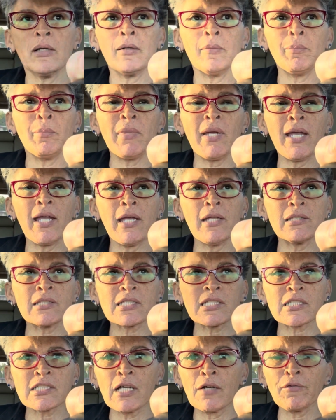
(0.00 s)
made
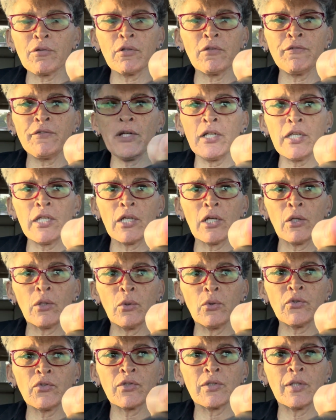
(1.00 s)
several
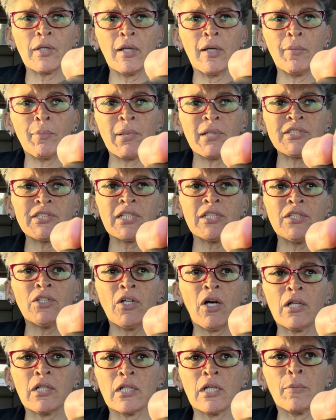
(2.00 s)
videos, but did
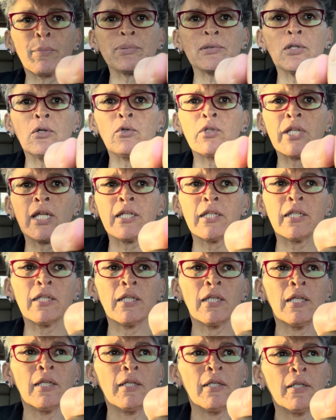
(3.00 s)
not upload any.
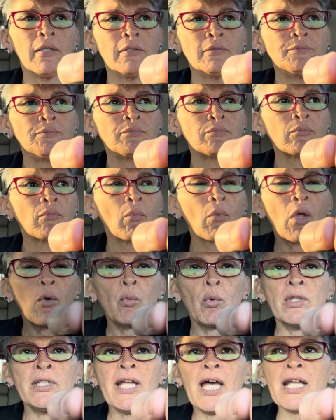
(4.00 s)

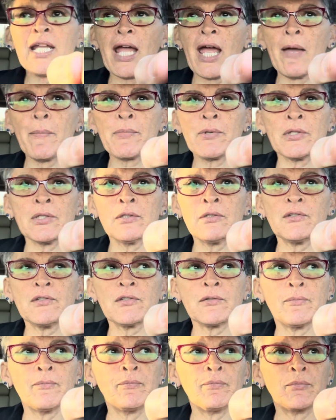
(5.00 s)
When that
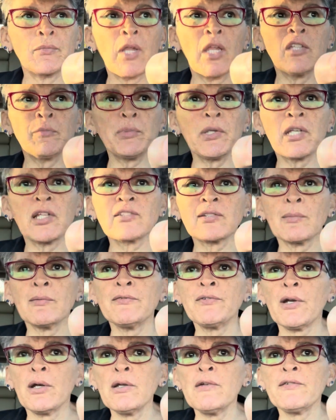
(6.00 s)
happens, it's because I'm
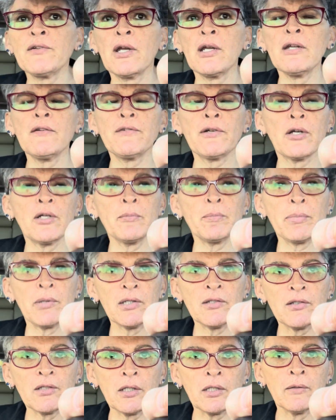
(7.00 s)
very, very, very
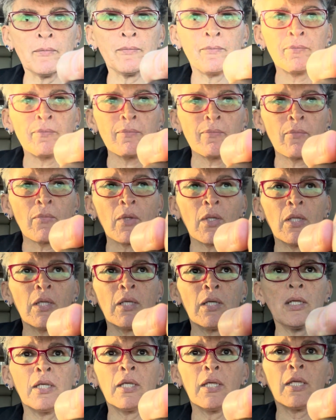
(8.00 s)
busy.
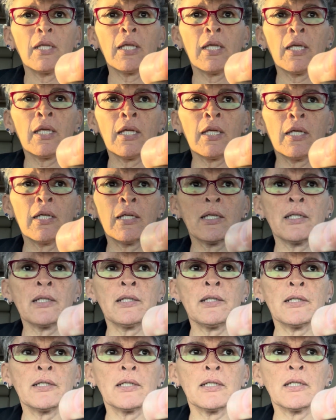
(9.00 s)

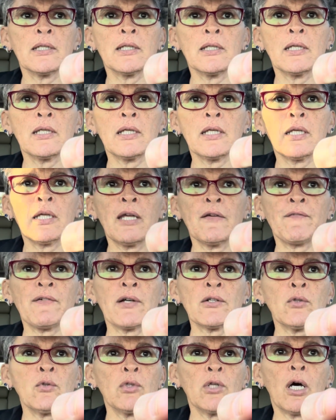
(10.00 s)
And if I
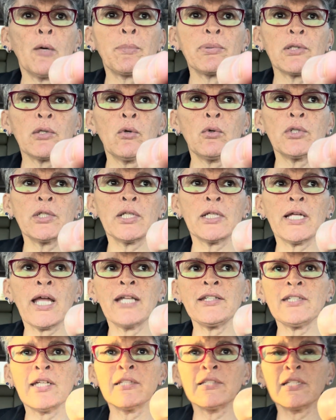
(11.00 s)
don't upload it at
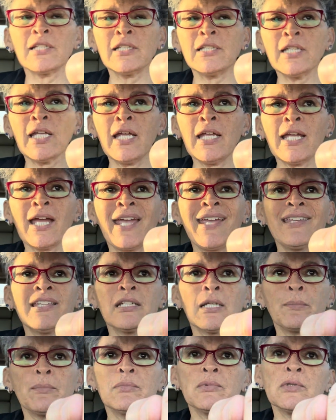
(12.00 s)
the end of the day, I end
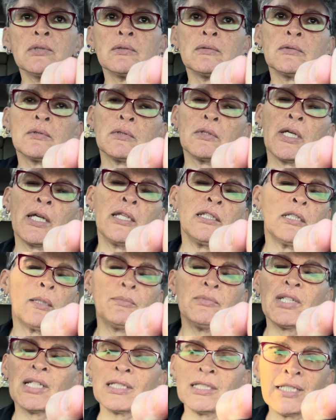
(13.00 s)
up
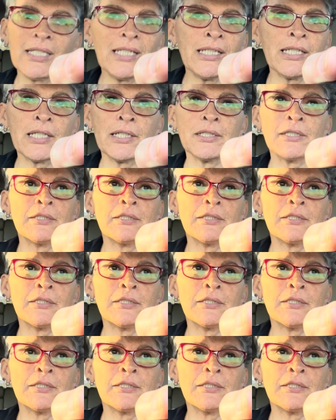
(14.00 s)
deleting